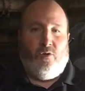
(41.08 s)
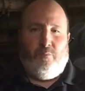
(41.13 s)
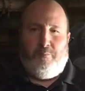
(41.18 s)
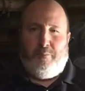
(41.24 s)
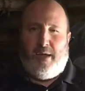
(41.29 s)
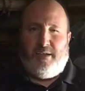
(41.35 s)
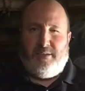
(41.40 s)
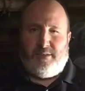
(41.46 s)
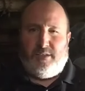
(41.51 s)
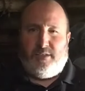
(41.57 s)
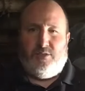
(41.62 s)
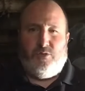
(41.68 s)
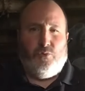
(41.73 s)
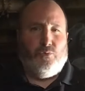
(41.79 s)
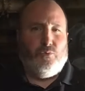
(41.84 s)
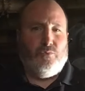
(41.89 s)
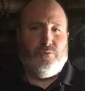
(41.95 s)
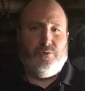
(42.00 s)
basic
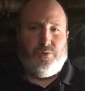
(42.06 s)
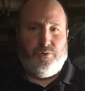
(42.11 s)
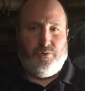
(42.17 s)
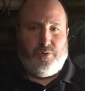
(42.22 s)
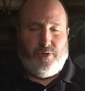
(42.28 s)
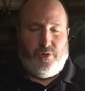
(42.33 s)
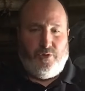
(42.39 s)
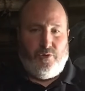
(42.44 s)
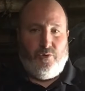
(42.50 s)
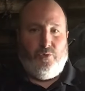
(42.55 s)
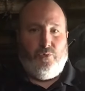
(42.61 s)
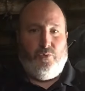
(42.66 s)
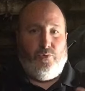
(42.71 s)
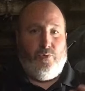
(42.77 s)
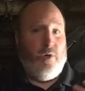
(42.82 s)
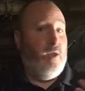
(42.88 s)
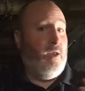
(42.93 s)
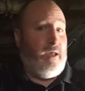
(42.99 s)
tools, you can
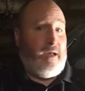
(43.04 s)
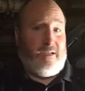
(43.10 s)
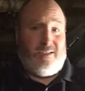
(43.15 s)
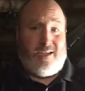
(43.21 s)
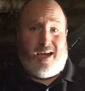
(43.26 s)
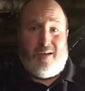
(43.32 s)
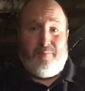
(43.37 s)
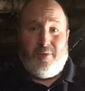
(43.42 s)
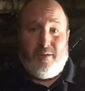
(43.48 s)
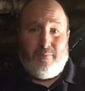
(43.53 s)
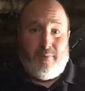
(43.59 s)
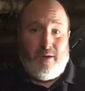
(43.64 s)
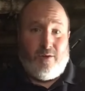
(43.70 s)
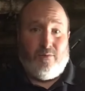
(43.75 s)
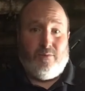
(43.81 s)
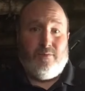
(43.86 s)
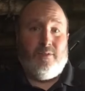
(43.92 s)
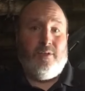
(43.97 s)
do a timing
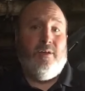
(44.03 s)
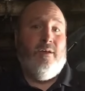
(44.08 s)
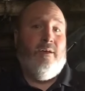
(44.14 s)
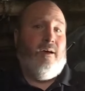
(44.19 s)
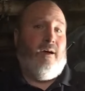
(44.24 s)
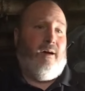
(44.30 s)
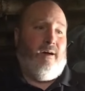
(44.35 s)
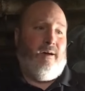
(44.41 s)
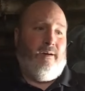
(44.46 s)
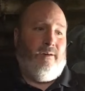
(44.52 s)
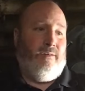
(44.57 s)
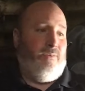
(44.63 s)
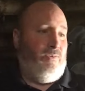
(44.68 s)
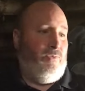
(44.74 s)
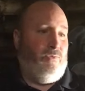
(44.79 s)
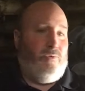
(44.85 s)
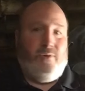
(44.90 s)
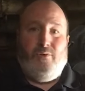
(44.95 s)
belt,
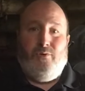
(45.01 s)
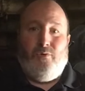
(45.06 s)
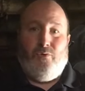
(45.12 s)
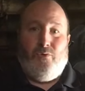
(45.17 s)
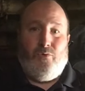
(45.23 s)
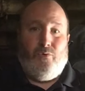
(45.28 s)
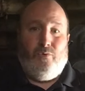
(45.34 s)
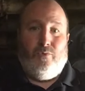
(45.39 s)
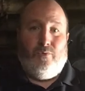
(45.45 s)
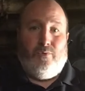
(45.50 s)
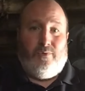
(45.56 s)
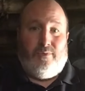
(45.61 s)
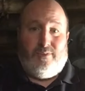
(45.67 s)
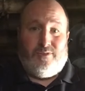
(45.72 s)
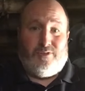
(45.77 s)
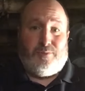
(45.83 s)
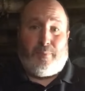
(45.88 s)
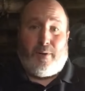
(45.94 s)
you can do
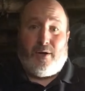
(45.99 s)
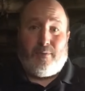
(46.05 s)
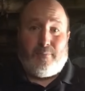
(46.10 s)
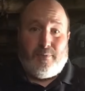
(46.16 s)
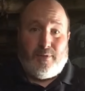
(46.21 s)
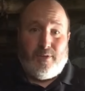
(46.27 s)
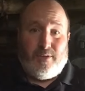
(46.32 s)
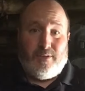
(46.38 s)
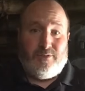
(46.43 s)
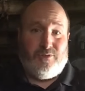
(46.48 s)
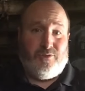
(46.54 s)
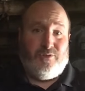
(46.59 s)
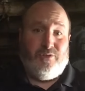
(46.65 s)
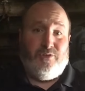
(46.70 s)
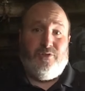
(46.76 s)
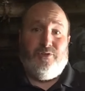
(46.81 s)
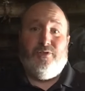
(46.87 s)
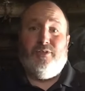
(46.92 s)
your spark plugs, you
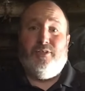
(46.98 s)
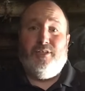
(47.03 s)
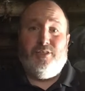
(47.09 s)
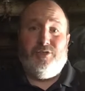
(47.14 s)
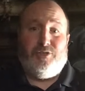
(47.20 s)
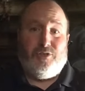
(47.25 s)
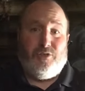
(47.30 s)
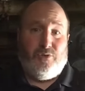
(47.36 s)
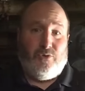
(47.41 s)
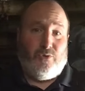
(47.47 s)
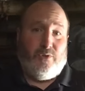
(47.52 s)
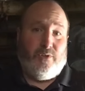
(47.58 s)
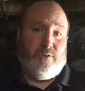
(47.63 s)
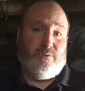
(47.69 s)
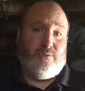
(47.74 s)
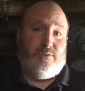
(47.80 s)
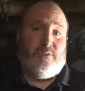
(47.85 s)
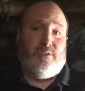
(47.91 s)
can do your ignition
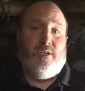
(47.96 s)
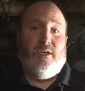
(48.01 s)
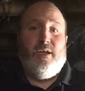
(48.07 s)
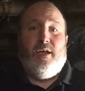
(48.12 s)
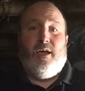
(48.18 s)
coils.